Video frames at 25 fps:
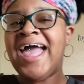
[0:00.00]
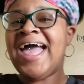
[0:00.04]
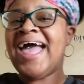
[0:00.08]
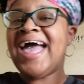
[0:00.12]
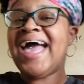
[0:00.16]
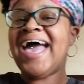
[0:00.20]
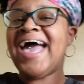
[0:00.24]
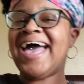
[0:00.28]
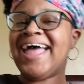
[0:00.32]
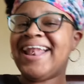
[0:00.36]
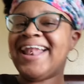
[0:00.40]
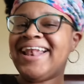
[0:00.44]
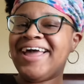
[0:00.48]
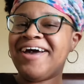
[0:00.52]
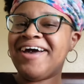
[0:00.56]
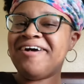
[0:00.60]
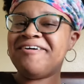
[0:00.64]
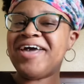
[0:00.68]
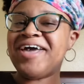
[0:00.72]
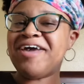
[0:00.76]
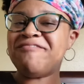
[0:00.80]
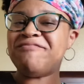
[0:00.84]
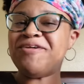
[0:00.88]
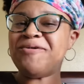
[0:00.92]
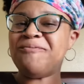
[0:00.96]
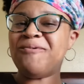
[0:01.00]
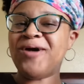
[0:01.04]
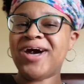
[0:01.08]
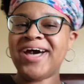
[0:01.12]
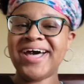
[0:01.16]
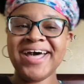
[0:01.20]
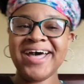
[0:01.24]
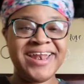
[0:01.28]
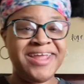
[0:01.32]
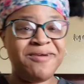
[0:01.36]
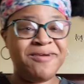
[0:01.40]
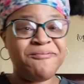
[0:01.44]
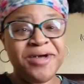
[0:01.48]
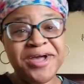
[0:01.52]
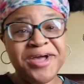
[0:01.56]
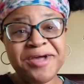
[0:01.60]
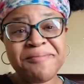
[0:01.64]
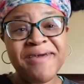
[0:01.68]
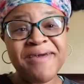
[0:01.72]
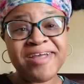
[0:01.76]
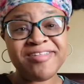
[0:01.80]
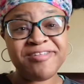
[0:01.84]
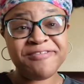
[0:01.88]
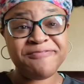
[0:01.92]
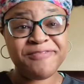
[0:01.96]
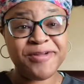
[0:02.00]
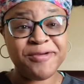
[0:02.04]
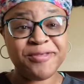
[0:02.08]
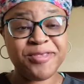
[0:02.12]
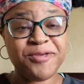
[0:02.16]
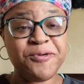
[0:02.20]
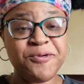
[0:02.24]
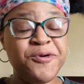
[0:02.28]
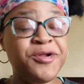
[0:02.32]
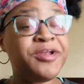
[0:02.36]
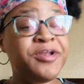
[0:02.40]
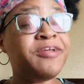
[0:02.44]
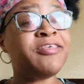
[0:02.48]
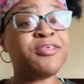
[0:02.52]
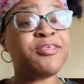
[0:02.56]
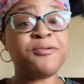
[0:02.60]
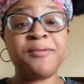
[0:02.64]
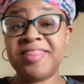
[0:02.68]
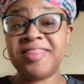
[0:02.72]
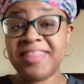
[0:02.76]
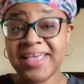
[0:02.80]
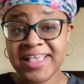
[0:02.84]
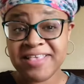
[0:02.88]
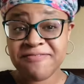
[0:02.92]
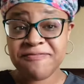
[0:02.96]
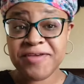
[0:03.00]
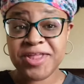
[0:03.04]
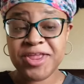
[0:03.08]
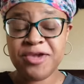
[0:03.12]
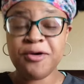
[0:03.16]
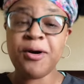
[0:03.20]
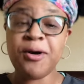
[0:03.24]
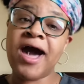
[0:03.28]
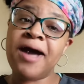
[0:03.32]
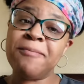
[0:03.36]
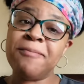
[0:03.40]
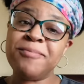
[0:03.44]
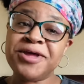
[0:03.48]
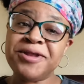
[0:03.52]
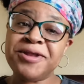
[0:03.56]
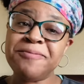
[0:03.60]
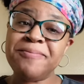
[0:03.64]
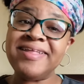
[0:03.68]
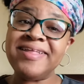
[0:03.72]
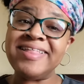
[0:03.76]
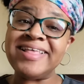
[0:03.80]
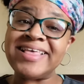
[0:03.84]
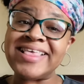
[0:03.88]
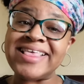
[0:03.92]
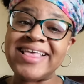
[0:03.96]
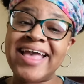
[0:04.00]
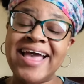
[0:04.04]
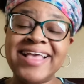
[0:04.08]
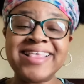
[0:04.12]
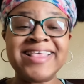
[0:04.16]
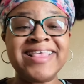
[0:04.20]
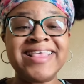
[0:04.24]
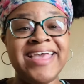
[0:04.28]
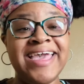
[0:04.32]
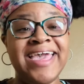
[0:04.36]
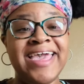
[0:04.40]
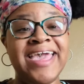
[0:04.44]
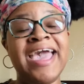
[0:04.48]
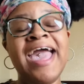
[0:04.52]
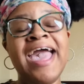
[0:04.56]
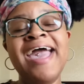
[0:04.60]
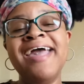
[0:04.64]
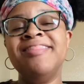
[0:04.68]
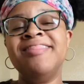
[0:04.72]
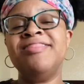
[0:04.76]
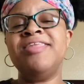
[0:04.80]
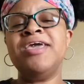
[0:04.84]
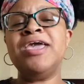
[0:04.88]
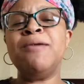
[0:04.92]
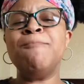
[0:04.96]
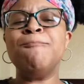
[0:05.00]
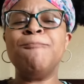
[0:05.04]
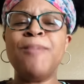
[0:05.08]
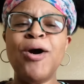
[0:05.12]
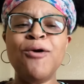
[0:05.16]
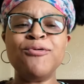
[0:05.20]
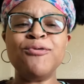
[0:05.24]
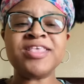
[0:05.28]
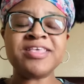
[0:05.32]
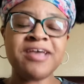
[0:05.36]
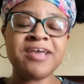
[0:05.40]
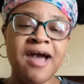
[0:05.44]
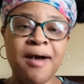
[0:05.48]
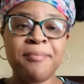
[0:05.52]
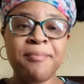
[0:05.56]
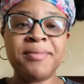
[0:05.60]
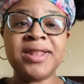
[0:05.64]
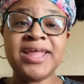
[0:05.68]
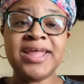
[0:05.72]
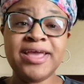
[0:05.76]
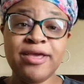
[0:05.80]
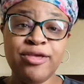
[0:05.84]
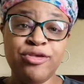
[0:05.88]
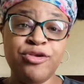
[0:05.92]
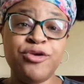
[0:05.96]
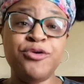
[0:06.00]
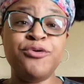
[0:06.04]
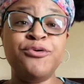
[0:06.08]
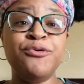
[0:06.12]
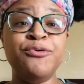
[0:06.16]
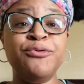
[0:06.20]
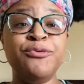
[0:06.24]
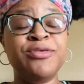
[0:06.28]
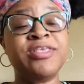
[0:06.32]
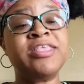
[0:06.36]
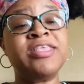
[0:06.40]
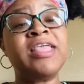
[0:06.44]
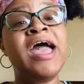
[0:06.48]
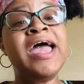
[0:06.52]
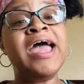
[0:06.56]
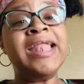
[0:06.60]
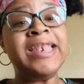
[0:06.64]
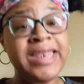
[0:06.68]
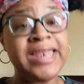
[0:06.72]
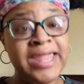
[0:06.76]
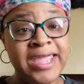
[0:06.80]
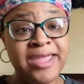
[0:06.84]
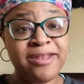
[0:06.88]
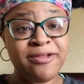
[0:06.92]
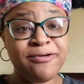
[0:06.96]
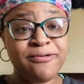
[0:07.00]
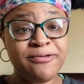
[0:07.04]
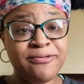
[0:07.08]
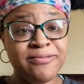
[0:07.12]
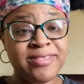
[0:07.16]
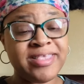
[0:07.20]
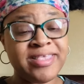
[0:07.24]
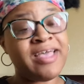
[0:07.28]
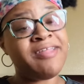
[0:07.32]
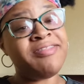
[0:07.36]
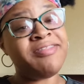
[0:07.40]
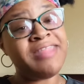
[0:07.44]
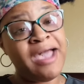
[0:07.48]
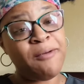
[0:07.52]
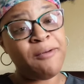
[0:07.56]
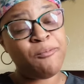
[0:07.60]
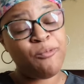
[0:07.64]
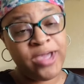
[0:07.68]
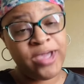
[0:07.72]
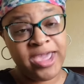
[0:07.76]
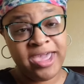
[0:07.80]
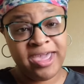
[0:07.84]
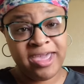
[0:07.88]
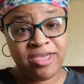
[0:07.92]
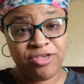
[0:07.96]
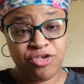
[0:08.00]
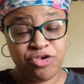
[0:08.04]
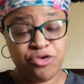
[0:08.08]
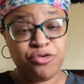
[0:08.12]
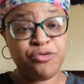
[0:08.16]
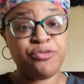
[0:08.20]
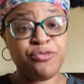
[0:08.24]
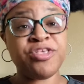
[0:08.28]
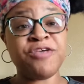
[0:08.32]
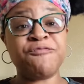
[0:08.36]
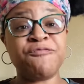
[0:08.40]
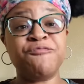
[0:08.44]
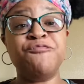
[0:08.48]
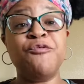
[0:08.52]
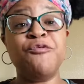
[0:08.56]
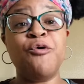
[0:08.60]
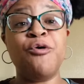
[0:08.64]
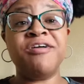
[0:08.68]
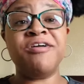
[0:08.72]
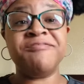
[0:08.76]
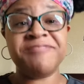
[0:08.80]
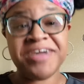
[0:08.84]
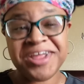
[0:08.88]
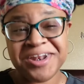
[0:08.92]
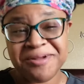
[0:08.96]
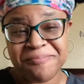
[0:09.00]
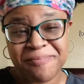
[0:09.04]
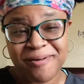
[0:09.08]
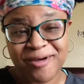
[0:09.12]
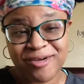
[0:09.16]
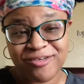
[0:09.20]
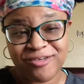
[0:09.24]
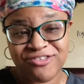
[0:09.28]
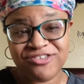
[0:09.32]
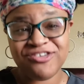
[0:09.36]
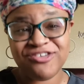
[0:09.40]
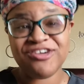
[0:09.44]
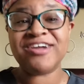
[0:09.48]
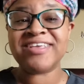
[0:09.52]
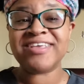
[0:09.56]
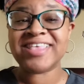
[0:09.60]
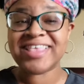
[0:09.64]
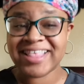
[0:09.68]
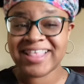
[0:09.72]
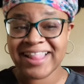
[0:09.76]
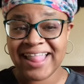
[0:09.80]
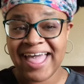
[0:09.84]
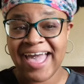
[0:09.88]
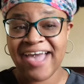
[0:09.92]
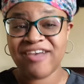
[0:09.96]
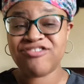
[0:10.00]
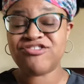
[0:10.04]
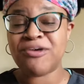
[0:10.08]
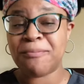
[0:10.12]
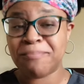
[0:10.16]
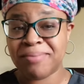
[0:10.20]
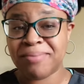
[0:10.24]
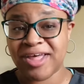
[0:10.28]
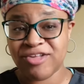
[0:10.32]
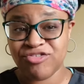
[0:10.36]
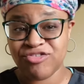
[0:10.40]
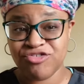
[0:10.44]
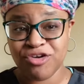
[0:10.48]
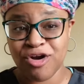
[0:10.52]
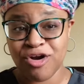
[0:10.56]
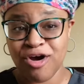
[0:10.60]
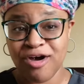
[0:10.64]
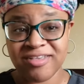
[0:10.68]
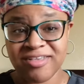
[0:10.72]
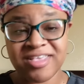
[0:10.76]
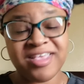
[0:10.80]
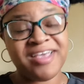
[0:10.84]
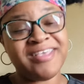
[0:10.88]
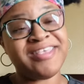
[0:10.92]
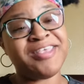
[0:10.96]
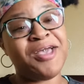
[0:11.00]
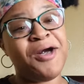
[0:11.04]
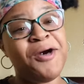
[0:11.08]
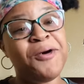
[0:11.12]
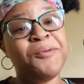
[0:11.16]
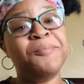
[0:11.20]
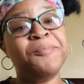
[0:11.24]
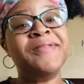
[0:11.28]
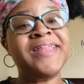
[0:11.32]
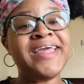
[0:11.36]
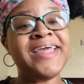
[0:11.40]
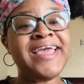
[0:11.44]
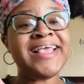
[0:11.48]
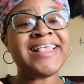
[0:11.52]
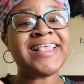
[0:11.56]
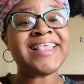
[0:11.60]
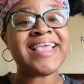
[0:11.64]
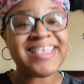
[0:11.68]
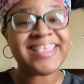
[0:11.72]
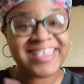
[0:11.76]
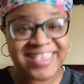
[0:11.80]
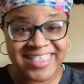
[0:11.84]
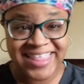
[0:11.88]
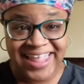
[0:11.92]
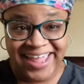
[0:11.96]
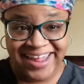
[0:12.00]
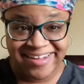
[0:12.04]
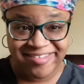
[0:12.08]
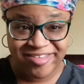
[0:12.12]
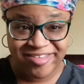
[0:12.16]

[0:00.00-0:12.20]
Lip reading: Hello everyone, and welcome back to Flo's Corner. So in this video, I'm going to be discussing the most commonly used needles that we use for venipuncture / blood draws. So please stay